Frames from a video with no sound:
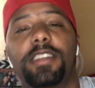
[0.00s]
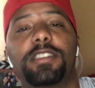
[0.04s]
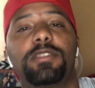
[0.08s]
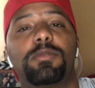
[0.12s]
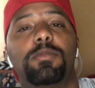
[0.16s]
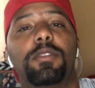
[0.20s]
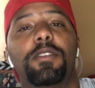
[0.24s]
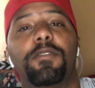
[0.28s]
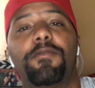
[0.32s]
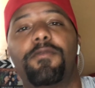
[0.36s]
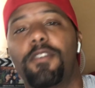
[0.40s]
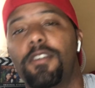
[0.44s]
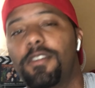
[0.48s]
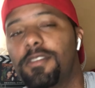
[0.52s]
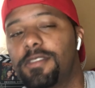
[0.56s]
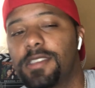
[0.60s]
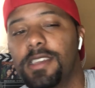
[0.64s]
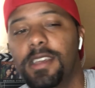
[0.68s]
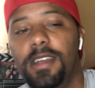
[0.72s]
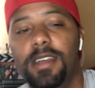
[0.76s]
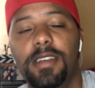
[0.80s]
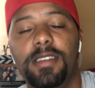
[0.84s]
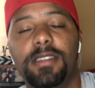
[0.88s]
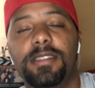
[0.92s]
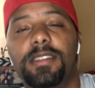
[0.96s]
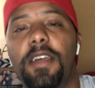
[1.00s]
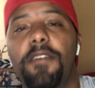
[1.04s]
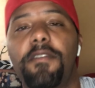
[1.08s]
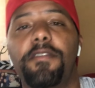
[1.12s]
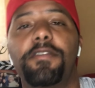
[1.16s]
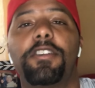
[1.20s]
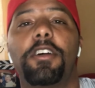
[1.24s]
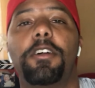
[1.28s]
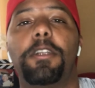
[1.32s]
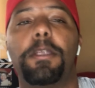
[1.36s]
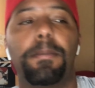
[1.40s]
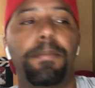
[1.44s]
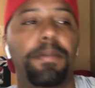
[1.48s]
21st,
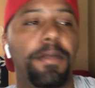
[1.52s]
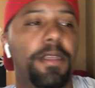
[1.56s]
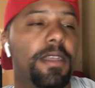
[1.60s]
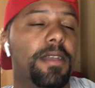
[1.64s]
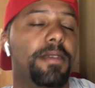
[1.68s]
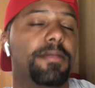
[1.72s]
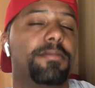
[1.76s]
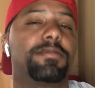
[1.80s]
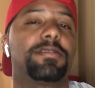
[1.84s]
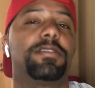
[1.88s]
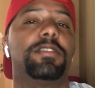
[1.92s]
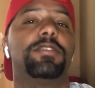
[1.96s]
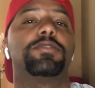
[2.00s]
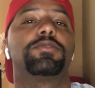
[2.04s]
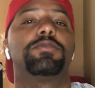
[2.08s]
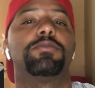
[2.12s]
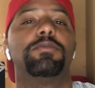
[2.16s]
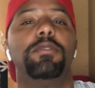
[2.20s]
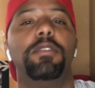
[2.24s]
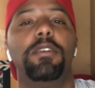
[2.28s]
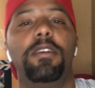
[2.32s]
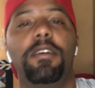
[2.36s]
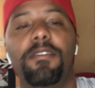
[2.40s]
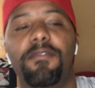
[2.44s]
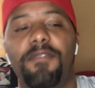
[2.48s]
7.30 p.m. Central.